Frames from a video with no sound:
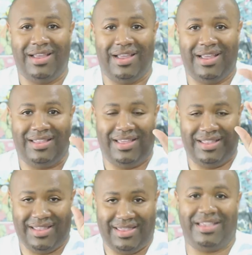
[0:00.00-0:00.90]
and
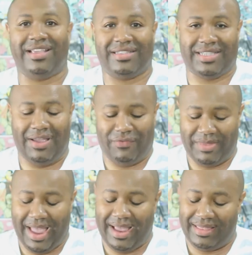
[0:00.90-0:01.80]
then you get saved from
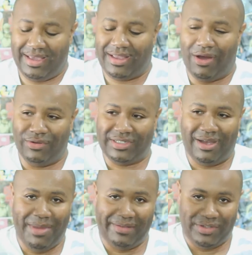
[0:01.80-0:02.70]
that. And then ghosts
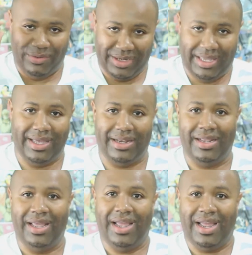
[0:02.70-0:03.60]
come after you again,
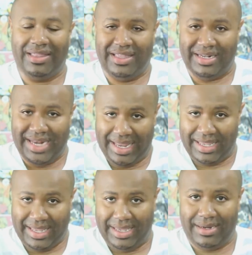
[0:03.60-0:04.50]
and then they take
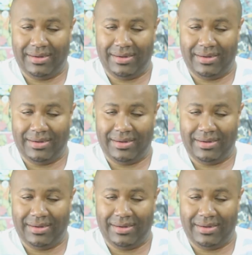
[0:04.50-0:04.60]
your kid.